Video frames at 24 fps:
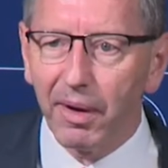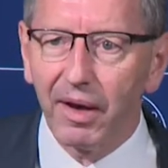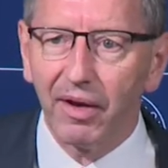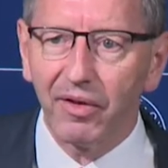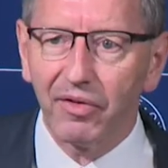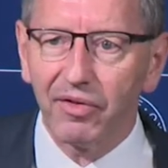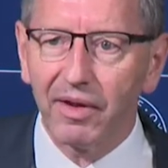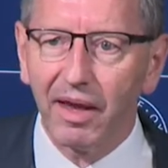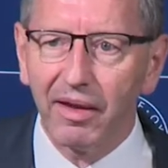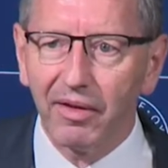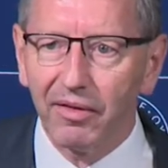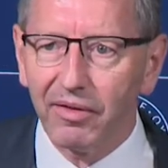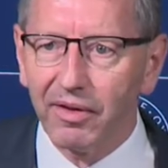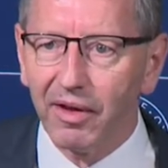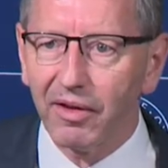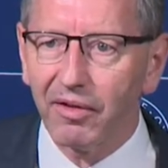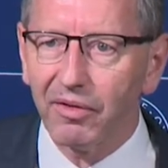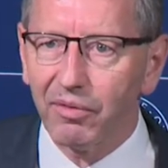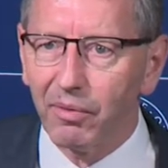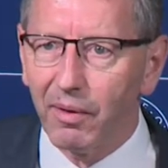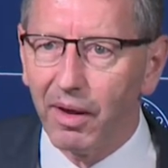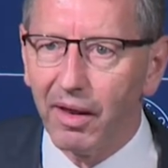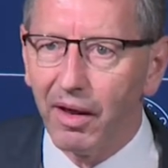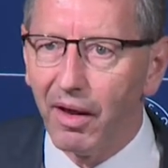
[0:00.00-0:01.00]
In a sense,
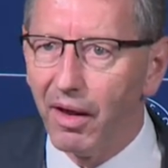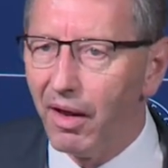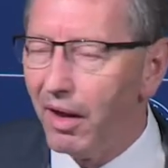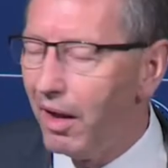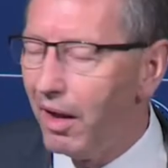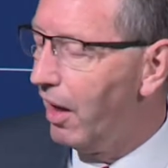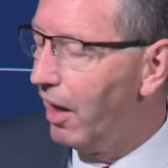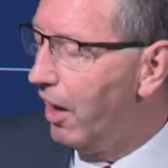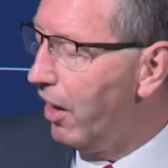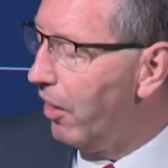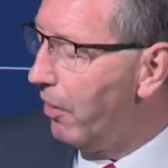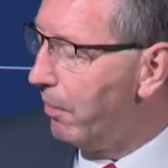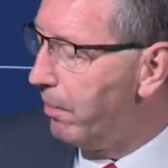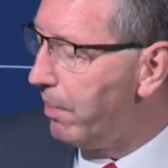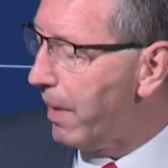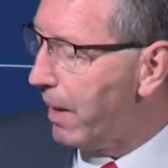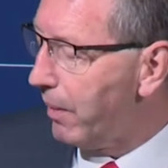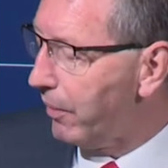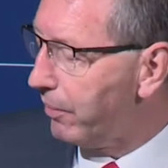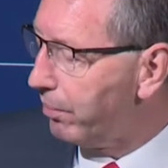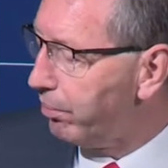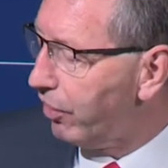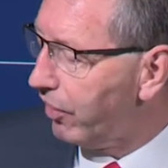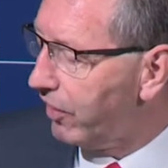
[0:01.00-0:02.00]
that's where the whole
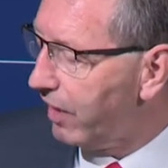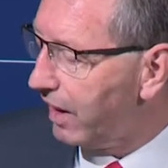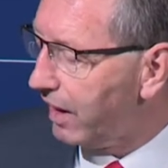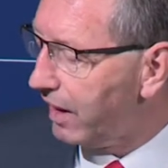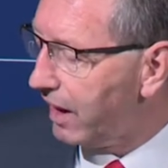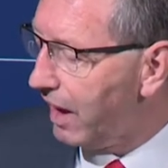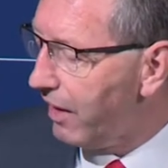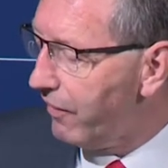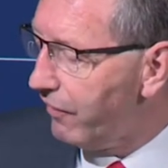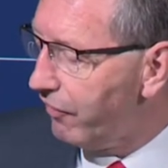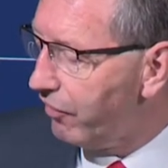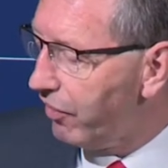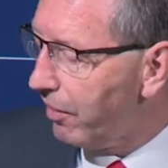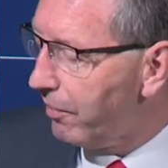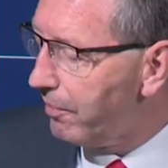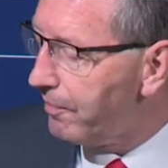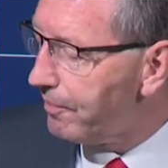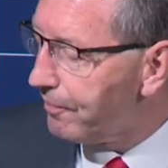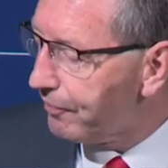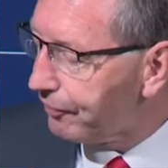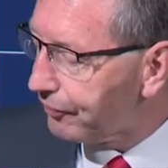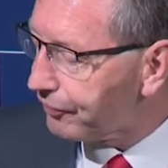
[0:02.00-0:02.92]
BEPS project came from.